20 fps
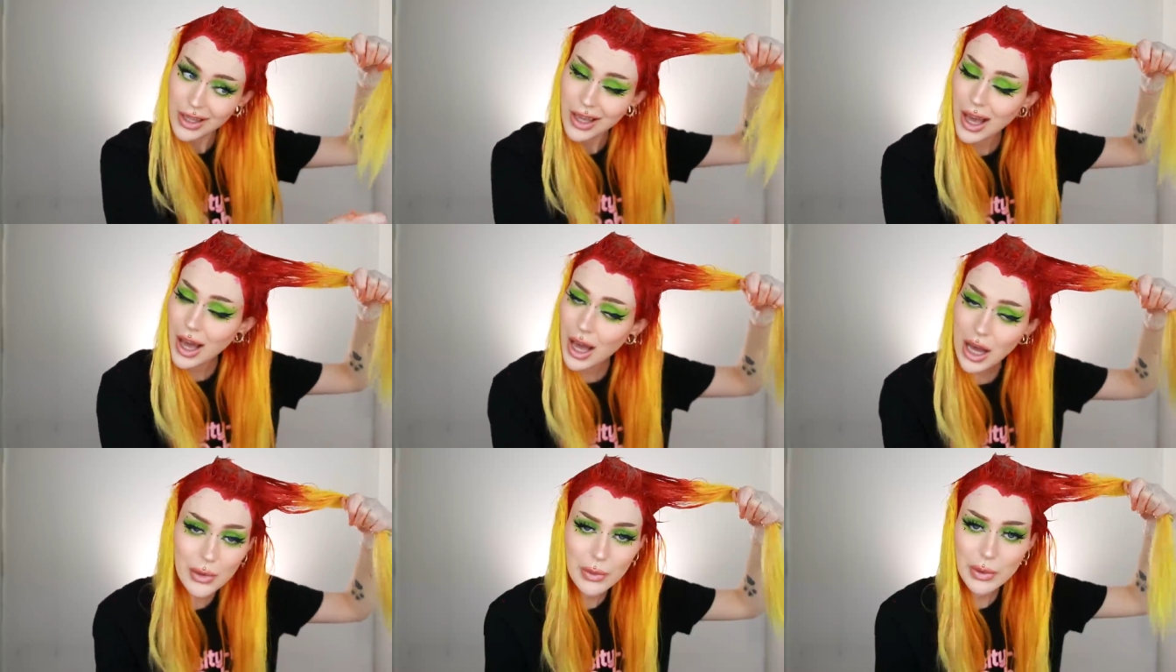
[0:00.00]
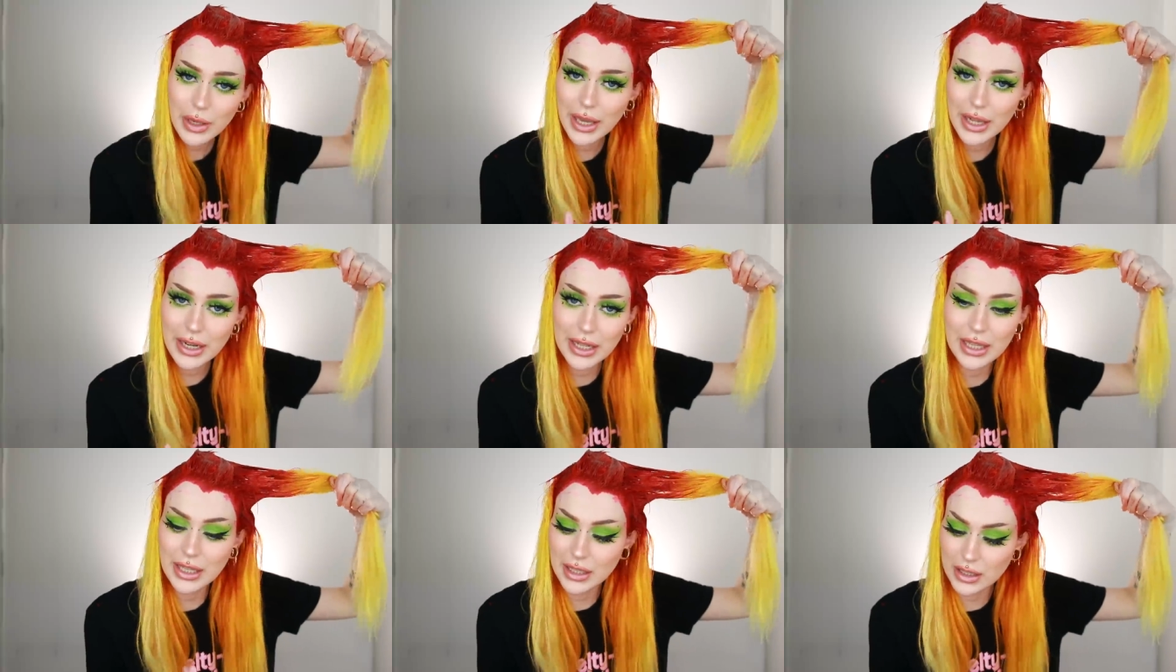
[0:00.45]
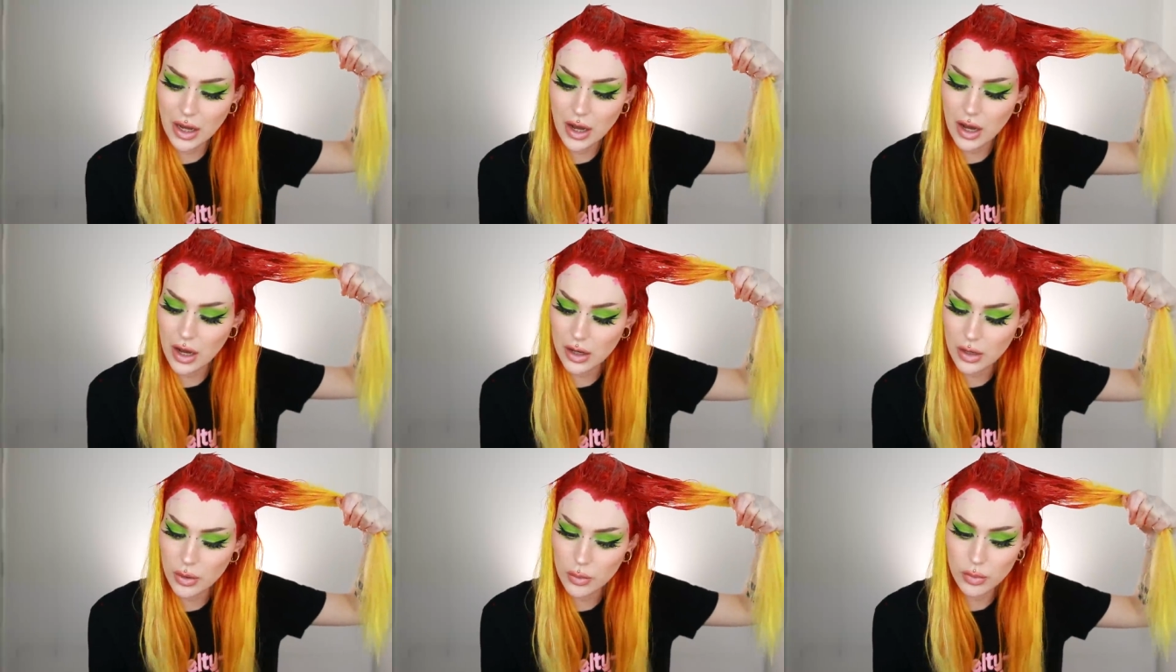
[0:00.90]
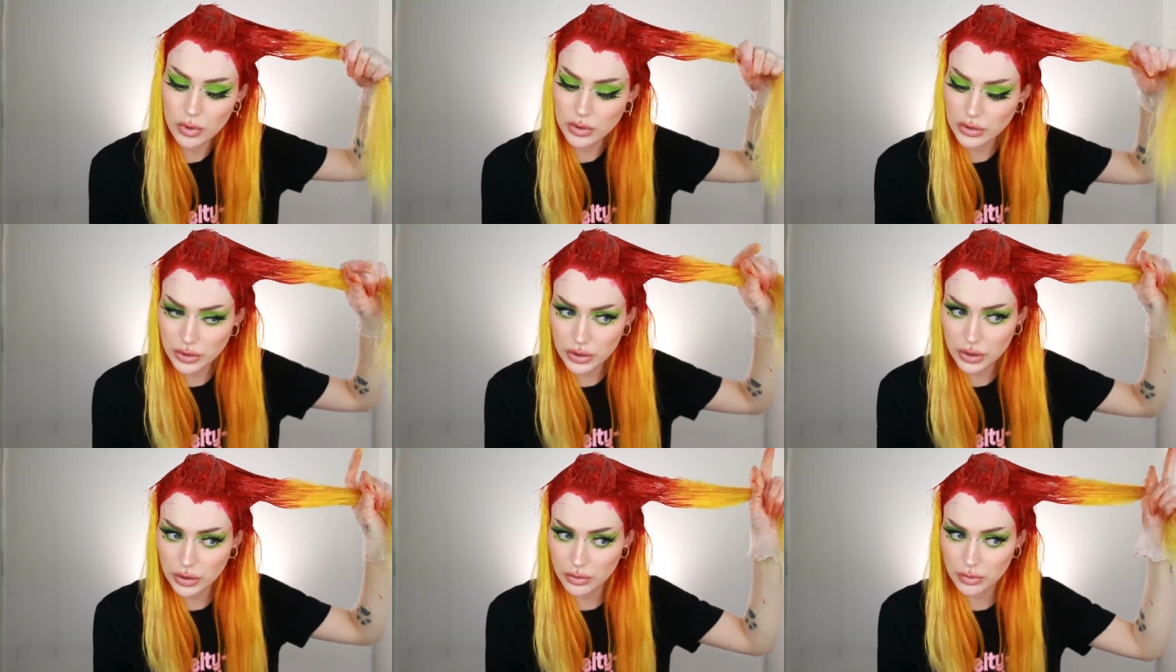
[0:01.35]
how can he not want
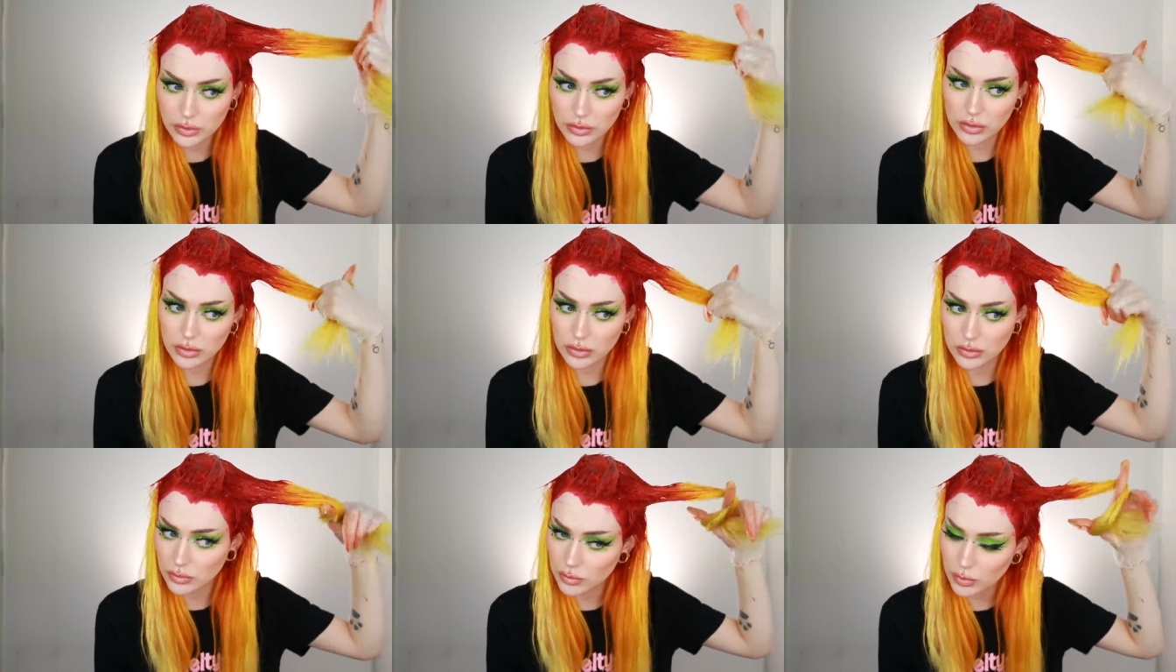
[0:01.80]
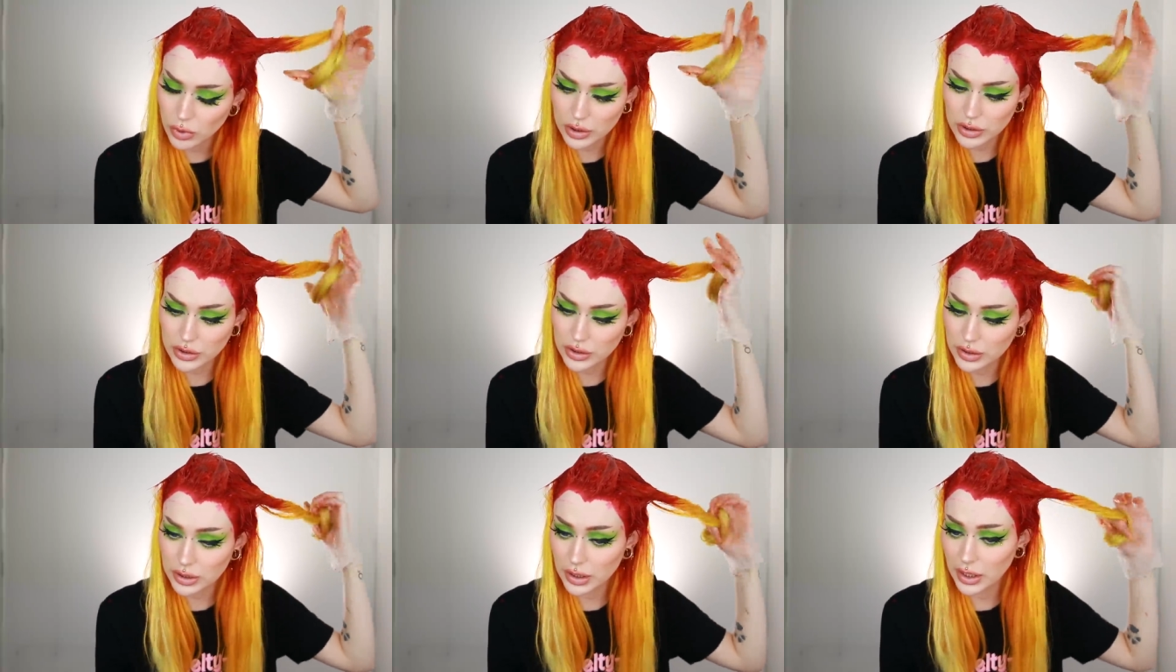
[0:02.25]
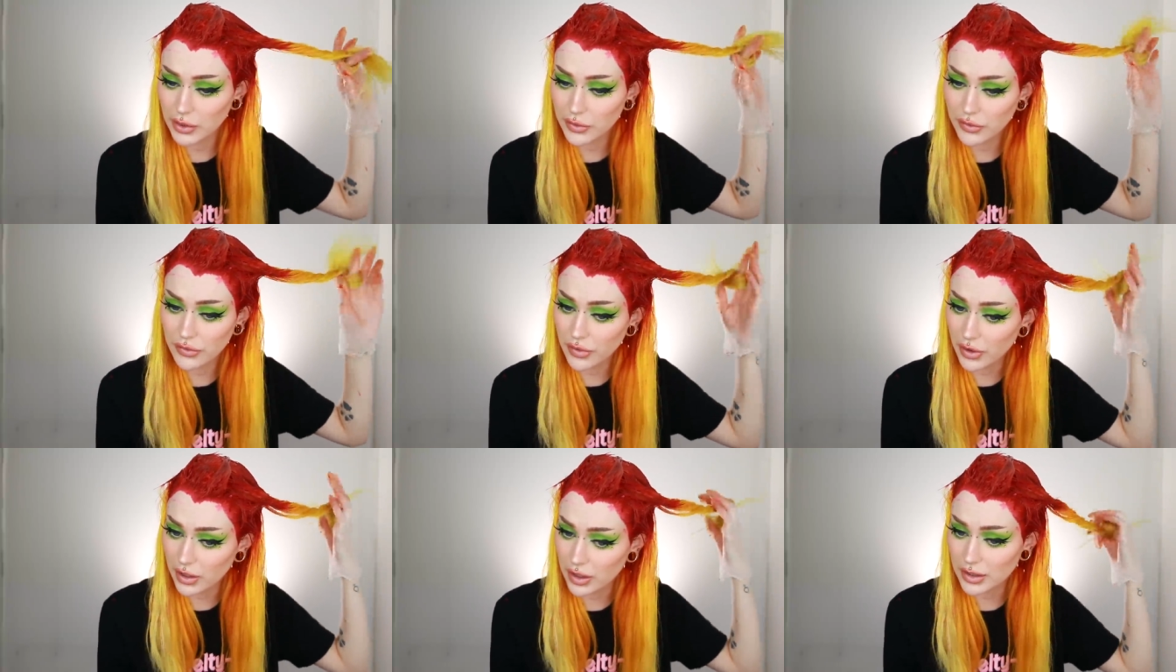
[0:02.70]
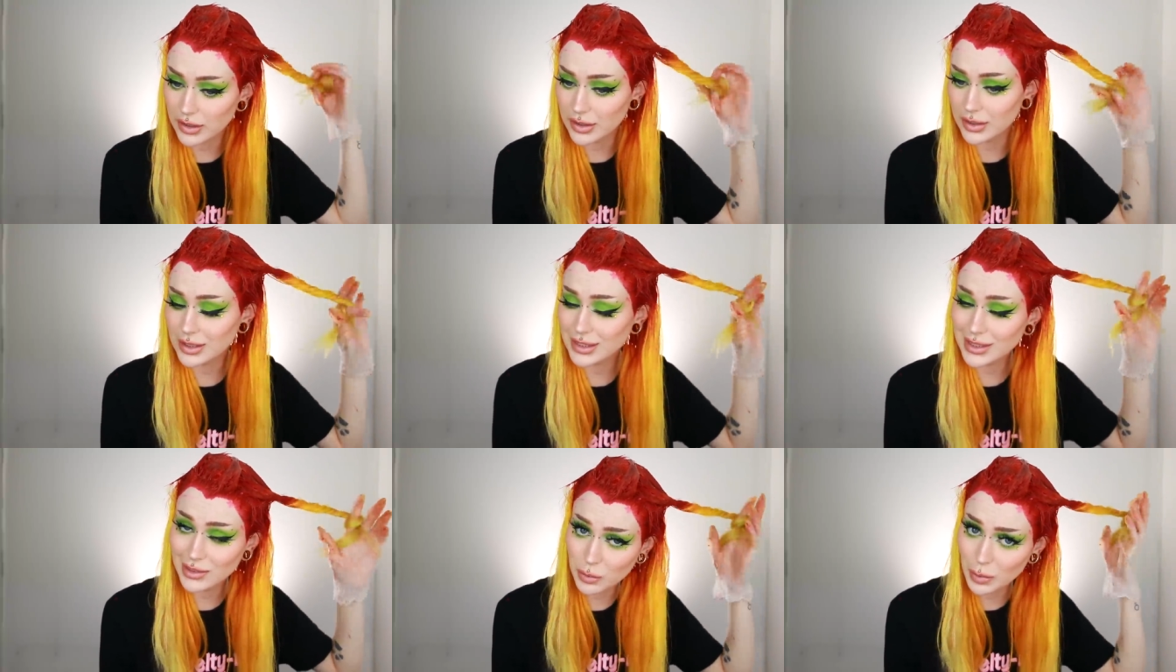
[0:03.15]
to watch a fun
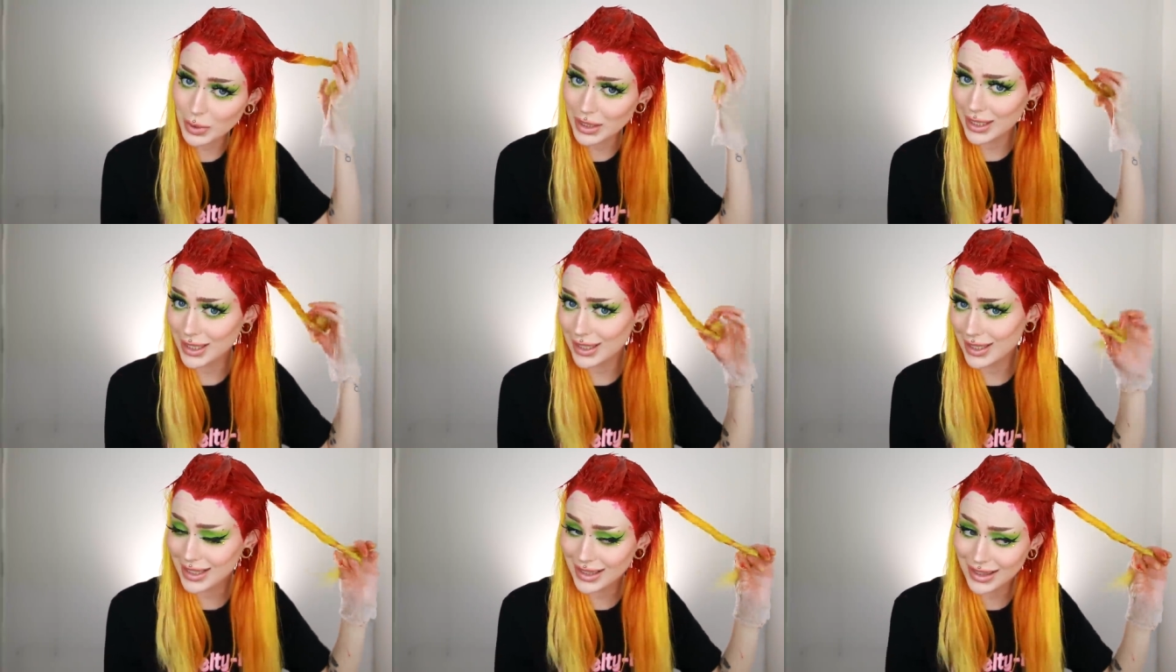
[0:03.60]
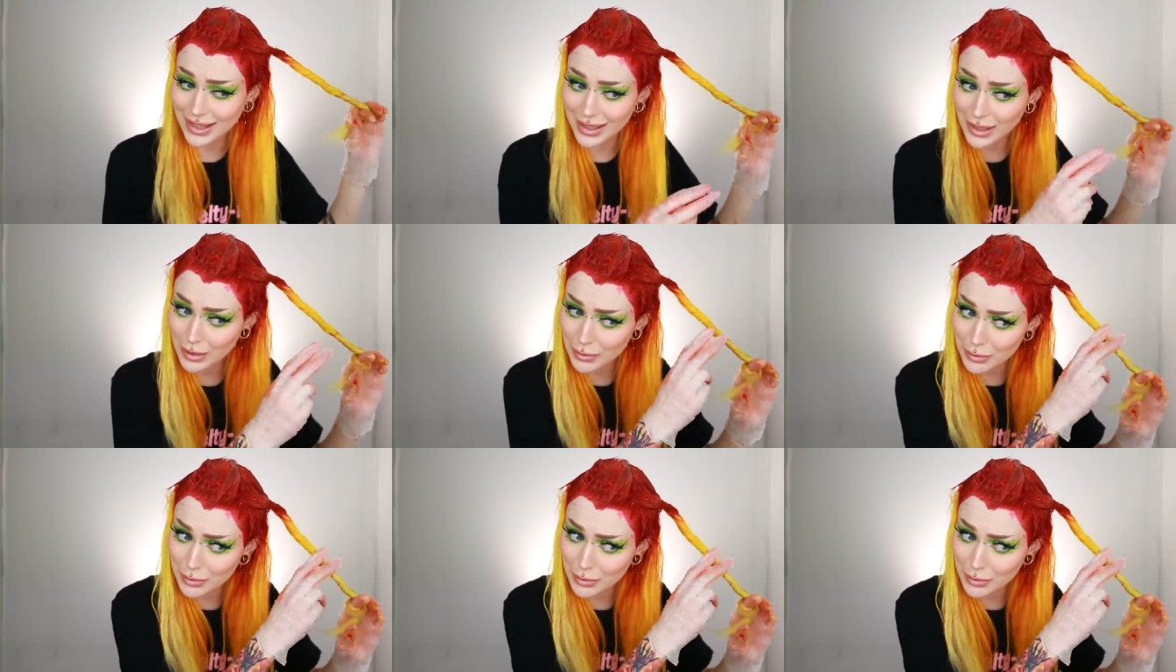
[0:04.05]
Swede like